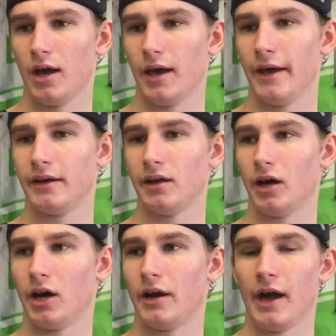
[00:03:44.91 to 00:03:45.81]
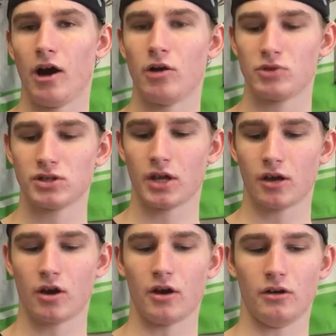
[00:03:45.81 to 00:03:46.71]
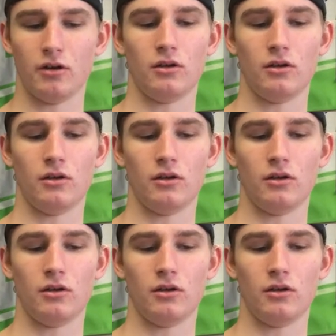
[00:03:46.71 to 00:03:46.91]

and uh, now I'm just like on